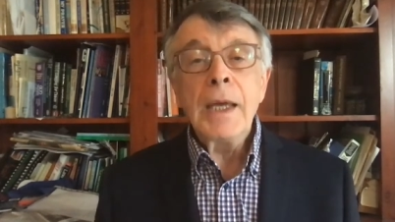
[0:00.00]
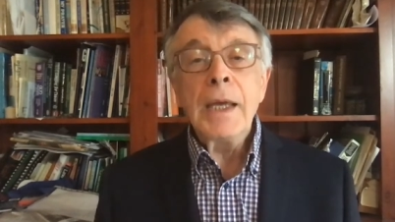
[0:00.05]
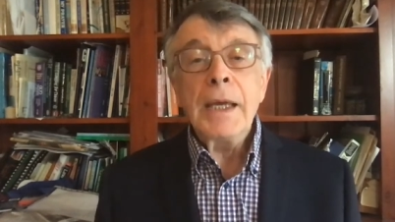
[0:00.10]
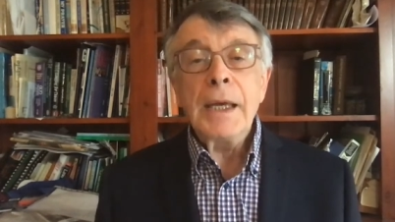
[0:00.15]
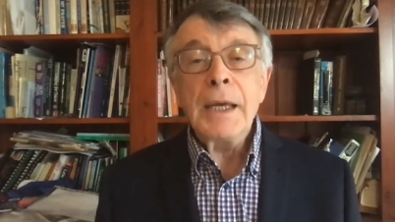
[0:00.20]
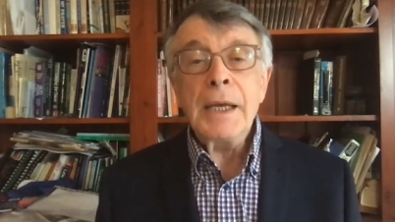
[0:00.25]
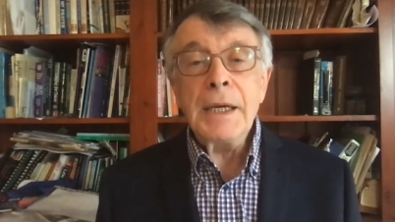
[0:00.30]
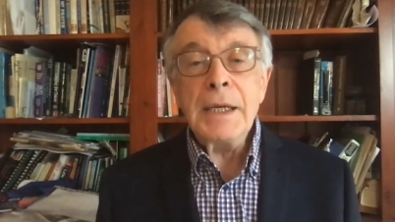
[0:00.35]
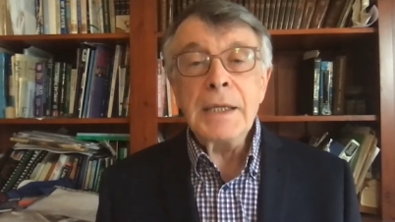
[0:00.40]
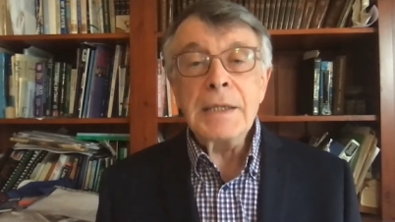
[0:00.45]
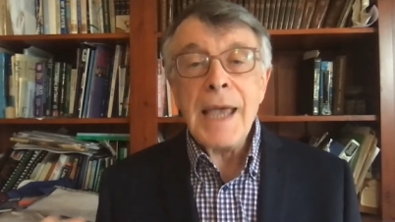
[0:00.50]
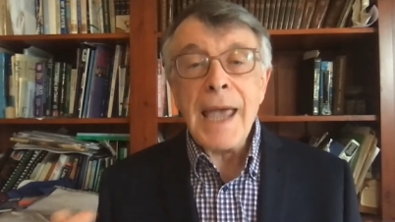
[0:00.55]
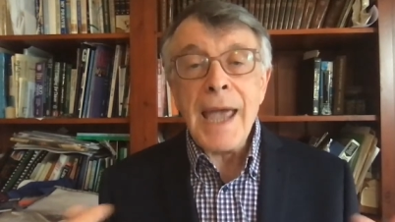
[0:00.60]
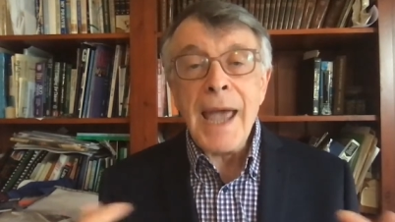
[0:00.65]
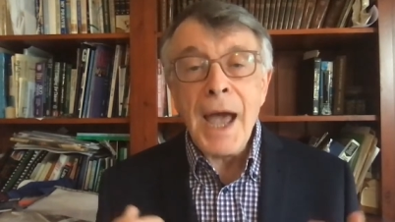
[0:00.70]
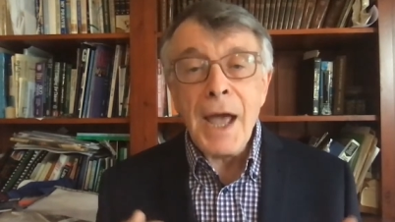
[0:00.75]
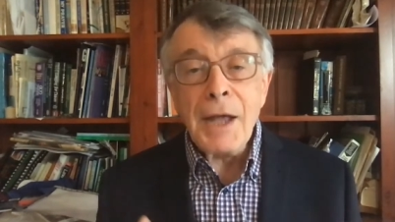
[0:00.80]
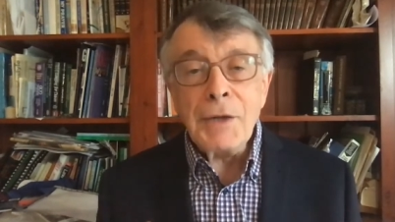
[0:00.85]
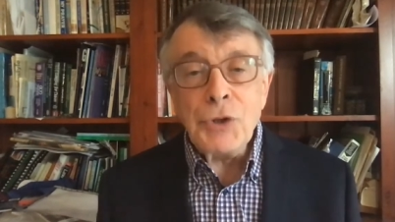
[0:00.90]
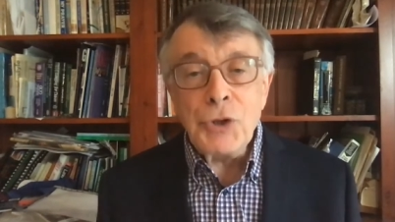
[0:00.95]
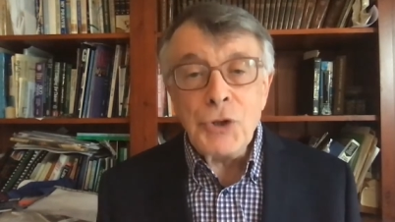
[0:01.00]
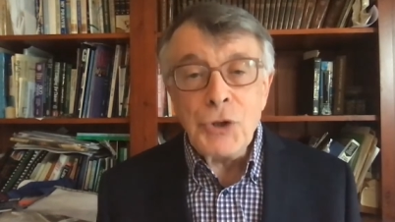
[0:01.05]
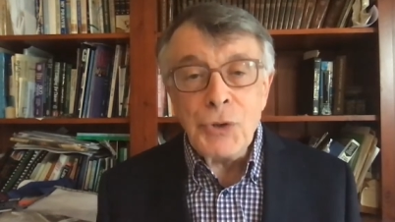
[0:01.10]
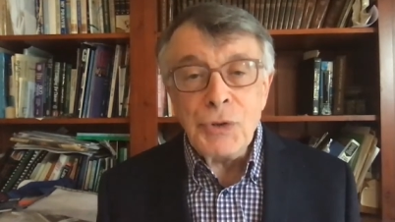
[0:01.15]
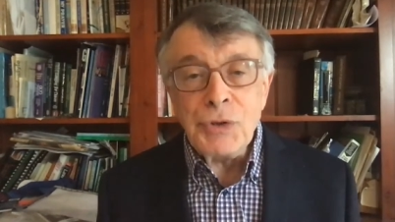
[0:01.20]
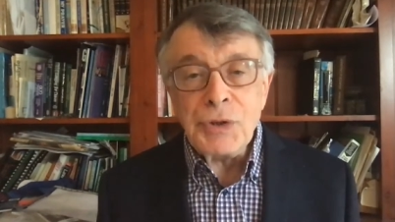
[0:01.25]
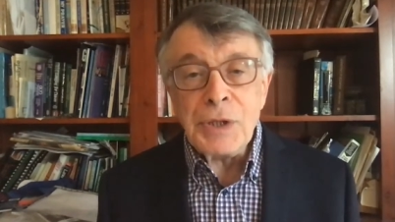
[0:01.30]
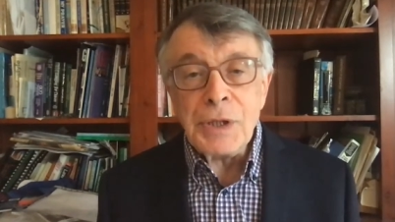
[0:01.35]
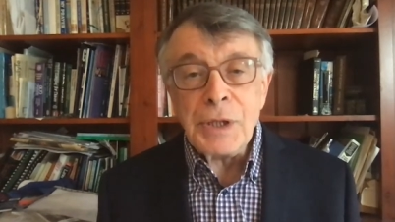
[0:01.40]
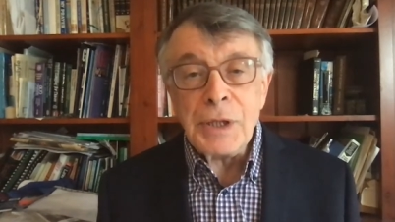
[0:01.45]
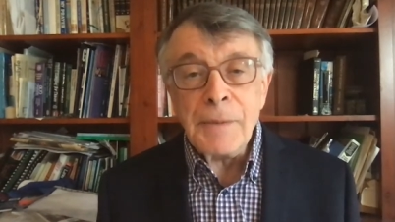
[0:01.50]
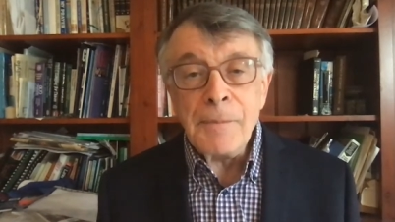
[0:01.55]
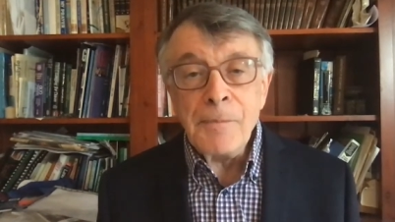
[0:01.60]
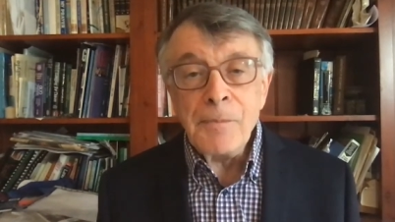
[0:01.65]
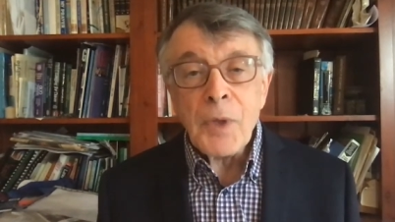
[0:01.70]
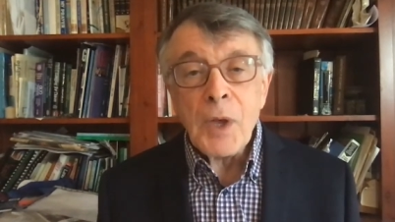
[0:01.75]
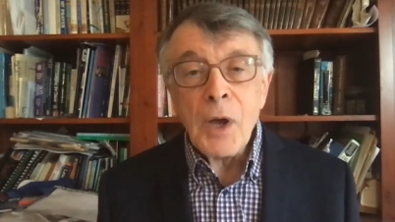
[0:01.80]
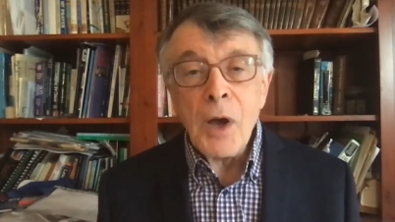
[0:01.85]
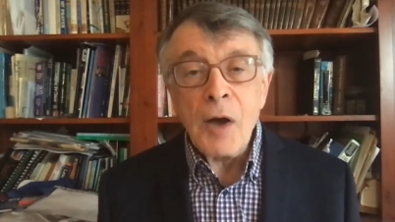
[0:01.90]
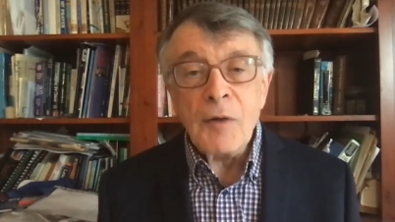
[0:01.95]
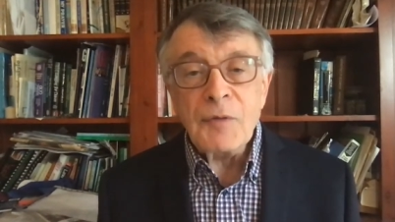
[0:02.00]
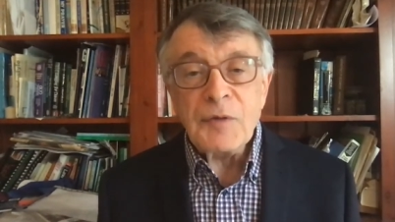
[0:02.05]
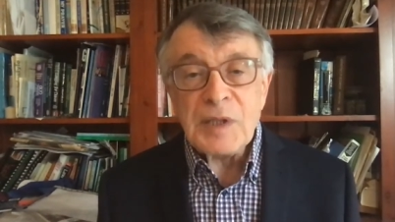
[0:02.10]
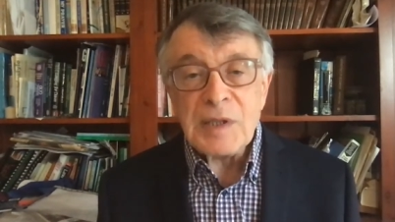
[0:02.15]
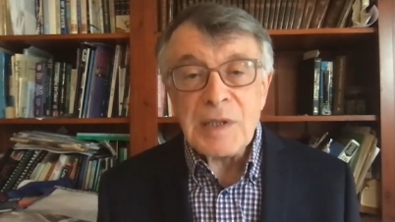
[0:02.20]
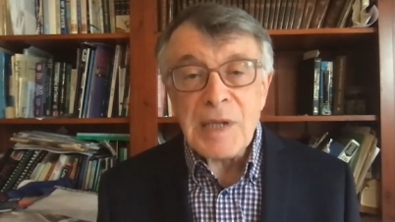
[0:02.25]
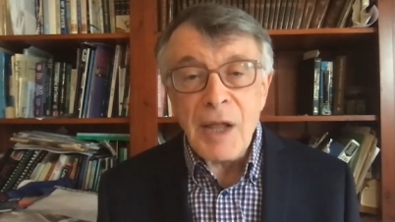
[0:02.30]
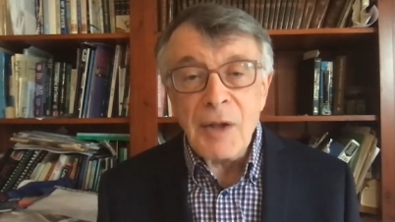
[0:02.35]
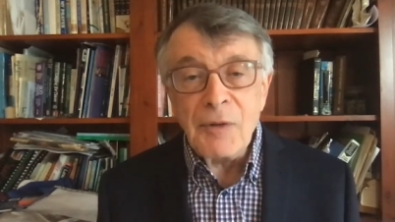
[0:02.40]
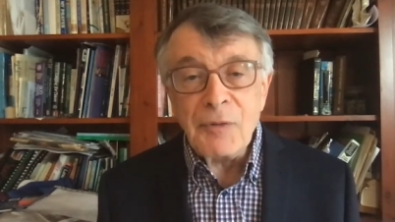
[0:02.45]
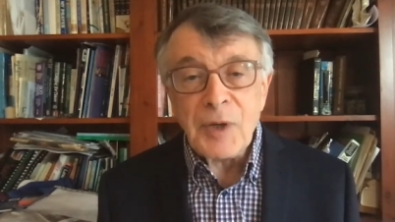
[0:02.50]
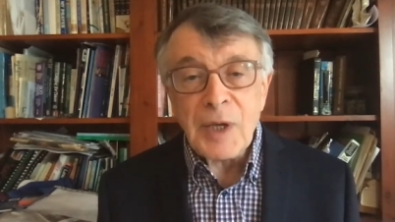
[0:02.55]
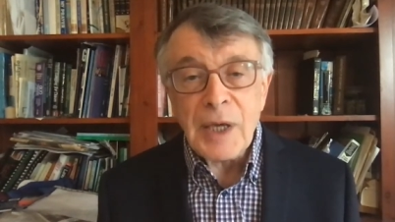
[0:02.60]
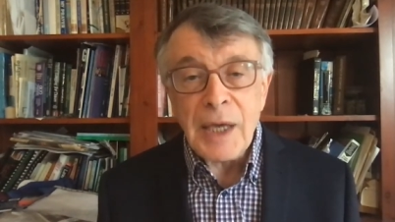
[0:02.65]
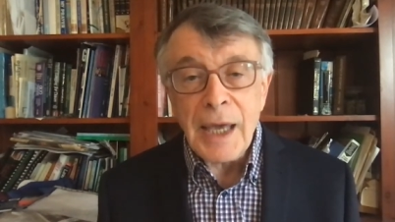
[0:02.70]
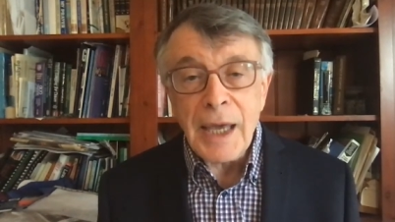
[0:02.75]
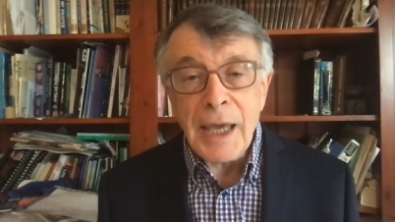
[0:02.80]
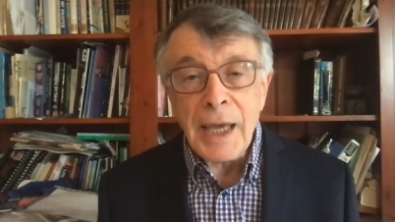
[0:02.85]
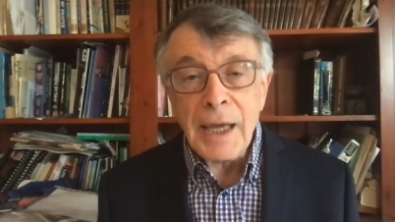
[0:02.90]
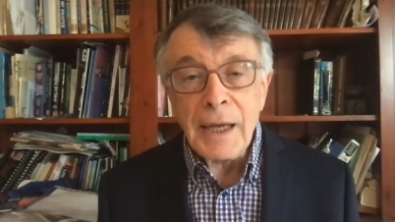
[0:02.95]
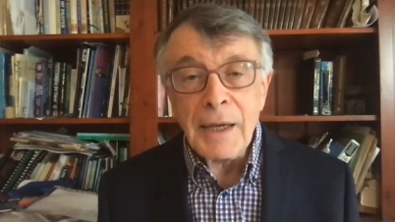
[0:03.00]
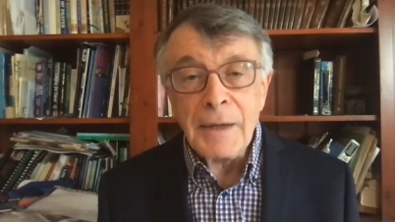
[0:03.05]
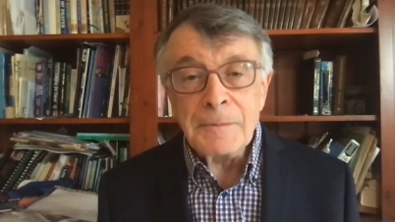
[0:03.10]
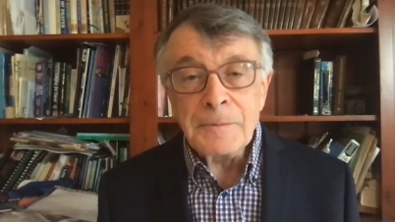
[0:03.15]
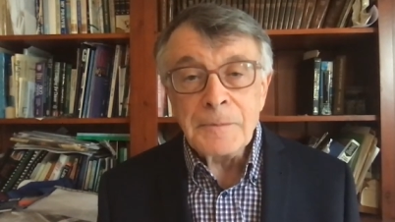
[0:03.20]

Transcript: It is our duty of self-care,